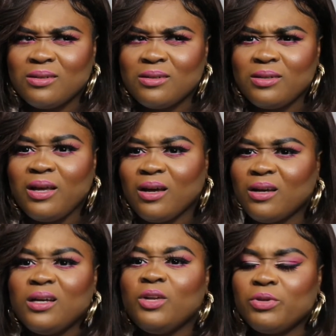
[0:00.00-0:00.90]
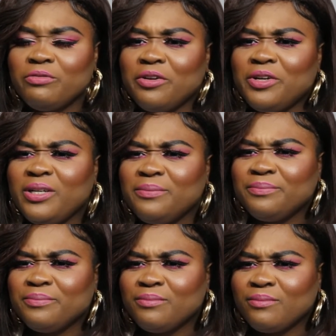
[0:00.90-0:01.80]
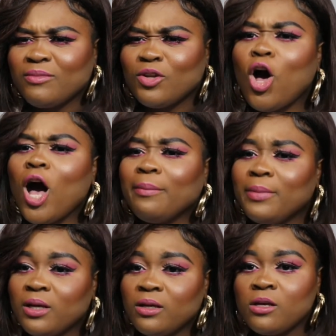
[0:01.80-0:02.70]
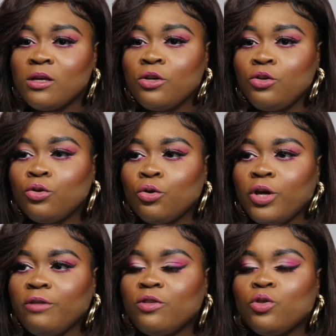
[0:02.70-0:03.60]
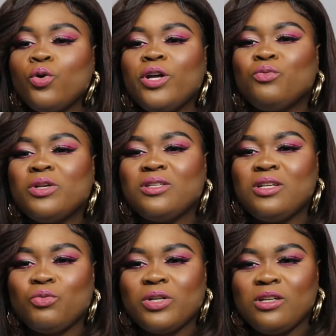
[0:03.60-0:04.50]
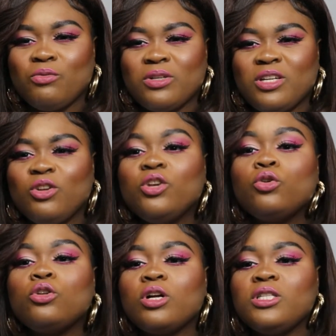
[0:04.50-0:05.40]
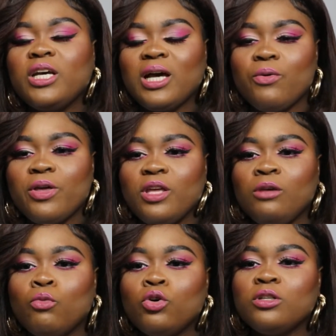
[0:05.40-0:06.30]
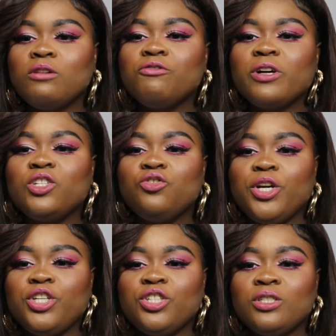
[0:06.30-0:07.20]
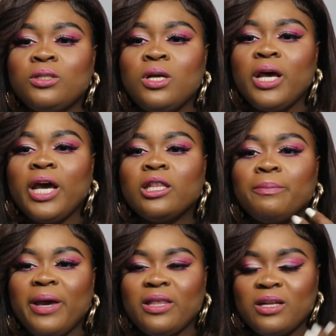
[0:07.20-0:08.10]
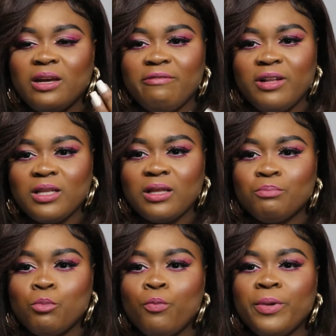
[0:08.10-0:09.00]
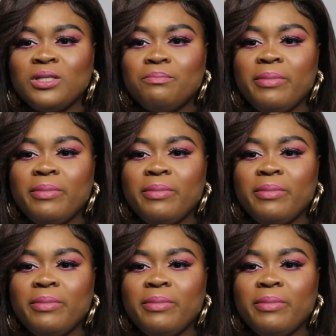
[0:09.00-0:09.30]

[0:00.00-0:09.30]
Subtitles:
Yeah, it was very calming, you know, even though it could not take away the emotional frustration and the pain that I felt at that moment.